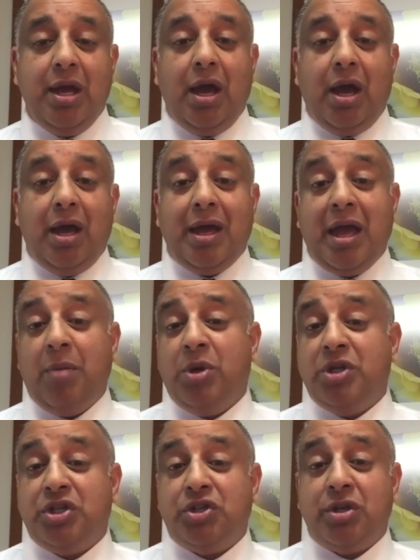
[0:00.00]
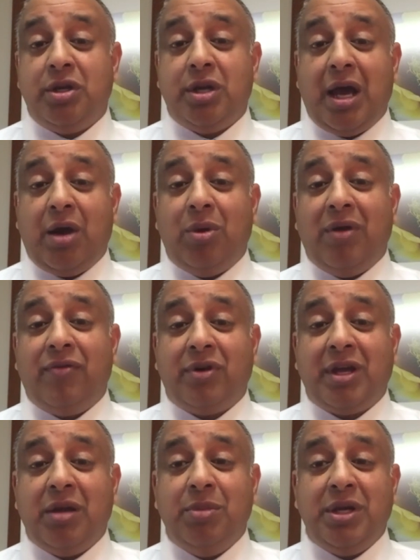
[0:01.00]
Hemorrhage, however,
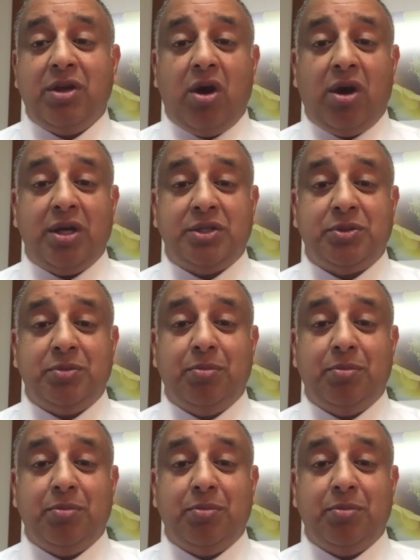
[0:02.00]
can be caused